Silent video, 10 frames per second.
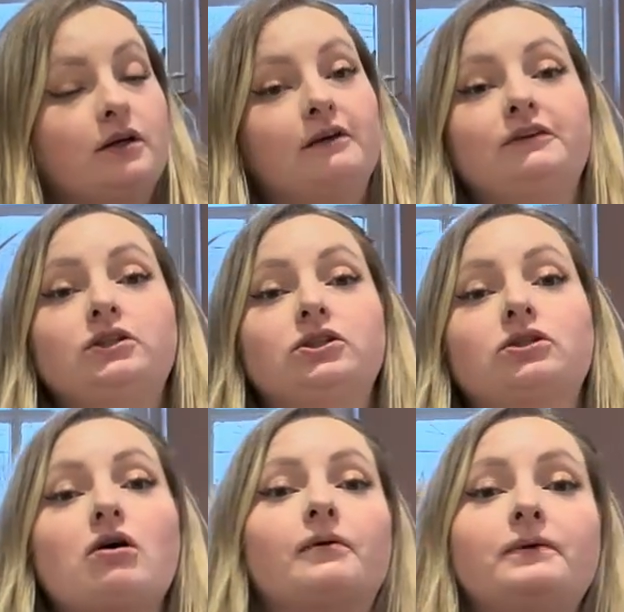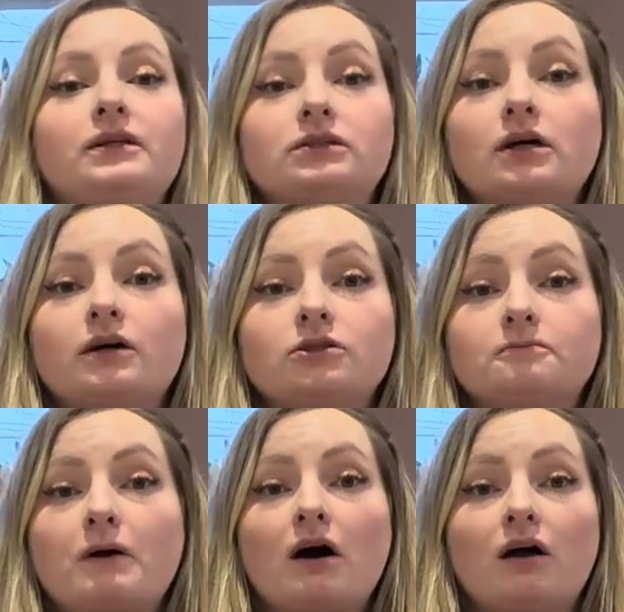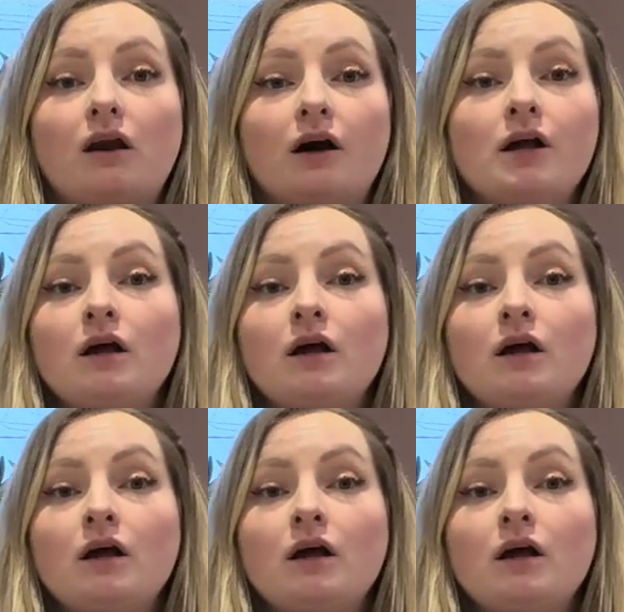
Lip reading: If you just type in the search bar like